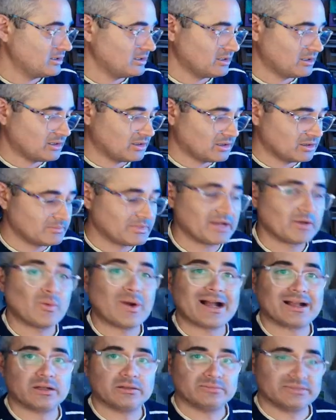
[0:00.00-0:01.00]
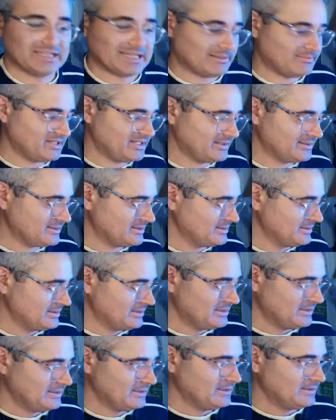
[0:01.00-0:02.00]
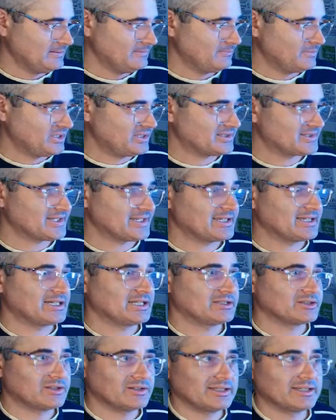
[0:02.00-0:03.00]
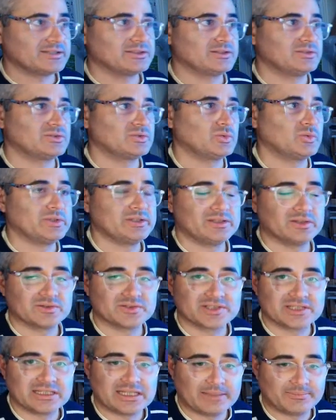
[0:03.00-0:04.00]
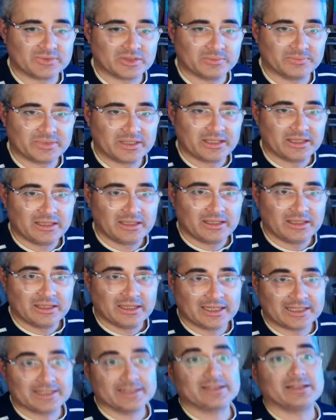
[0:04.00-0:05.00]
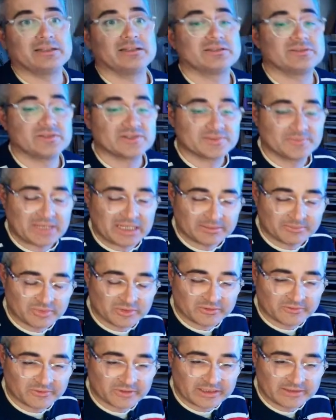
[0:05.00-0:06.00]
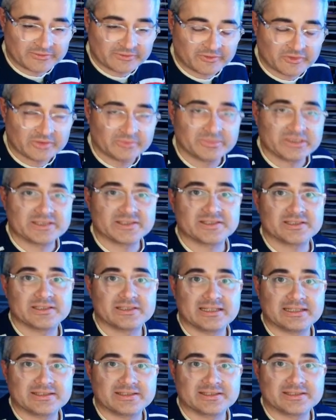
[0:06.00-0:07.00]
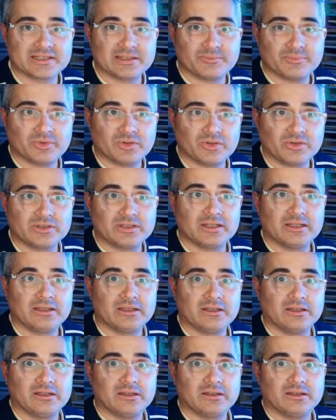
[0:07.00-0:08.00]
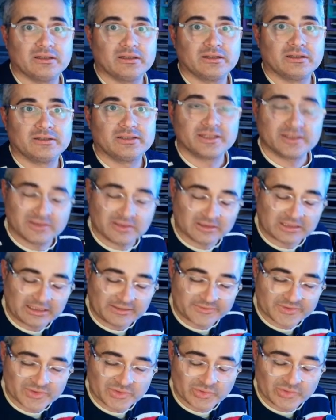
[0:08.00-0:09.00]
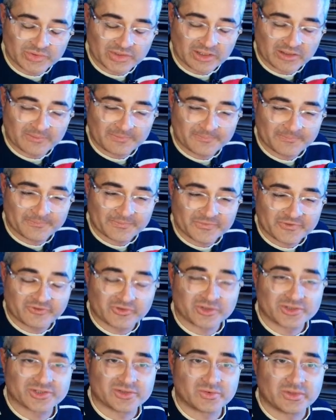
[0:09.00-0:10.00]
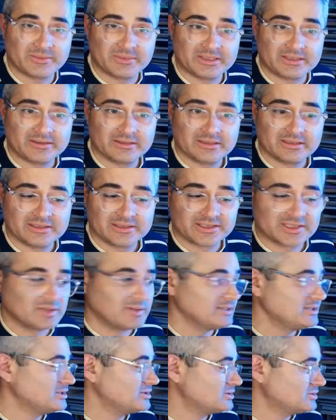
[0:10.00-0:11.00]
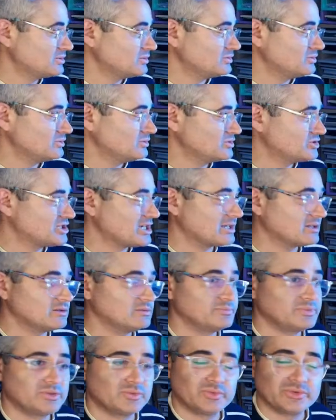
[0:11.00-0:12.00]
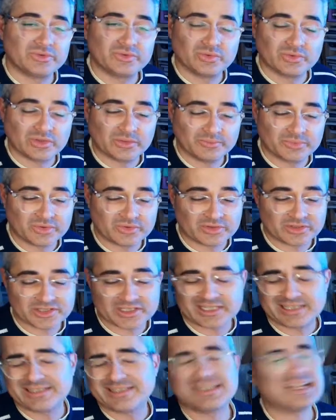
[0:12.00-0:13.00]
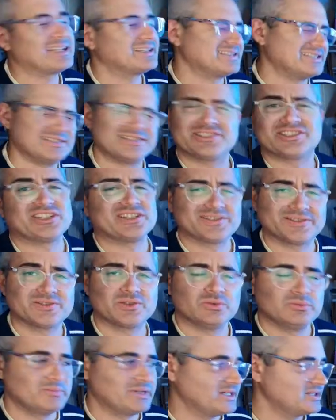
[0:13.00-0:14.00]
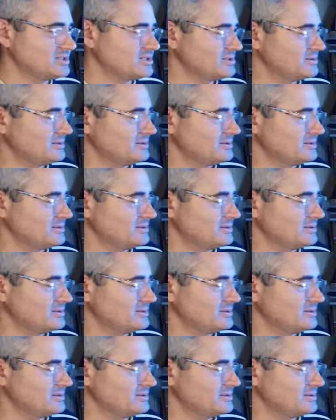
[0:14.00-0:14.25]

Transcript: on my Wacom tablet, because I cannot connect it to Windows laptop. And I cannot use MacBook for everything because it doesn't support TikTok Live Studio for streaming. So I need to juggle between two computers, and that is just too much.